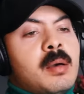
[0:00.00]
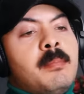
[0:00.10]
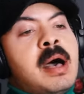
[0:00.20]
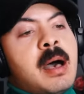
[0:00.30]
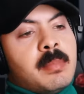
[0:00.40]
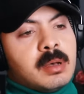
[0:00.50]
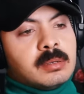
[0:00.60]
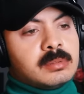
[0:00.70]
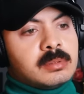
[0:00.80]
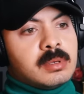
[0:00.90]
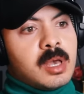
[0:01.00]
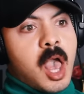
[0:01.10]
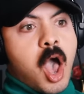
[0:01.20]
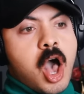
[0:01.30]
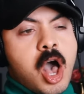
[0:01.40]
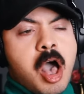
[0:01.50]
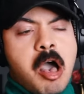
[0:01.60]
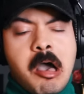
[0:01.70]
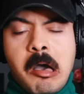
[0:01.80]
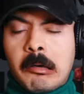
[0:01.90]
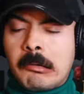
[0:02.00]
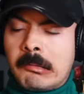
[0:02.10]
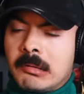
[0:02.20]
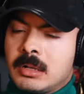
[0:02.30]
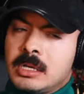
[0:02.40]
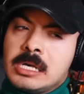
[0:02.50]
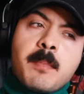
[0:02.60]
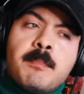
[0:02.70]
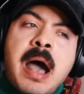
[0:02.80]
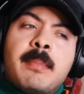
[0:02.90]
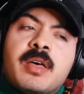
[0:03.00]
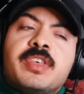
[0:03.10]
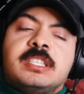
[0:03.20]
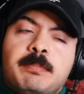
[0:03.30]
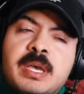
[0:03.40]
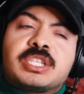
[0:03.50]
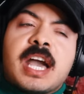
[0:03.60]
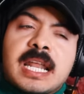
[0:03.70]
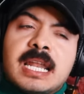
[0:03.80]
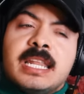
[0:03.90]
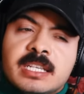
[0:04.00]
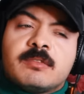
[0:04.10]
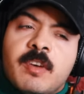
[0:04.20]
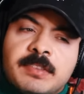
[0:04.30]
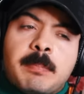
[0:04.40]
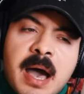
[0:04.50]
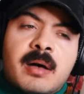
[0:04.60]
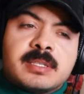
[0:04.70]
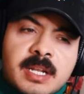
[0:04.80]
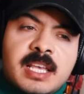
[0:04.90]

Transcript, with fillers: Mama. Oh. Mama, this bitch got at least 50 pounds on